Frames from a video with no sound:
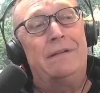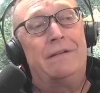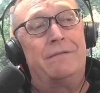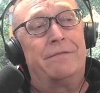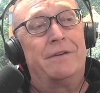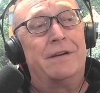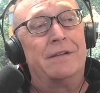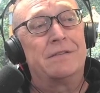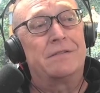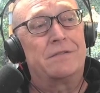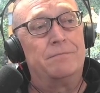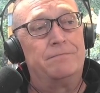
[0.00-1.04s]
in
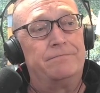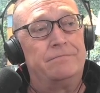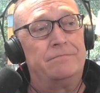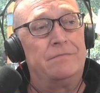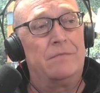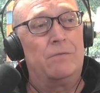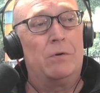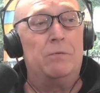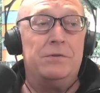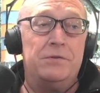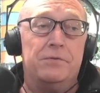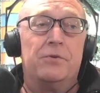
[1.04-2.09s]
France? What
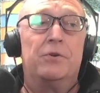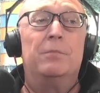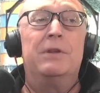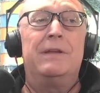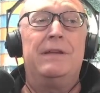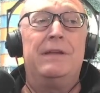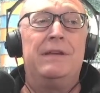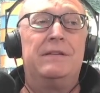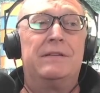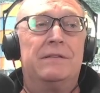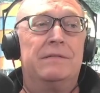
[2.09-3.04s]
would you normally eat?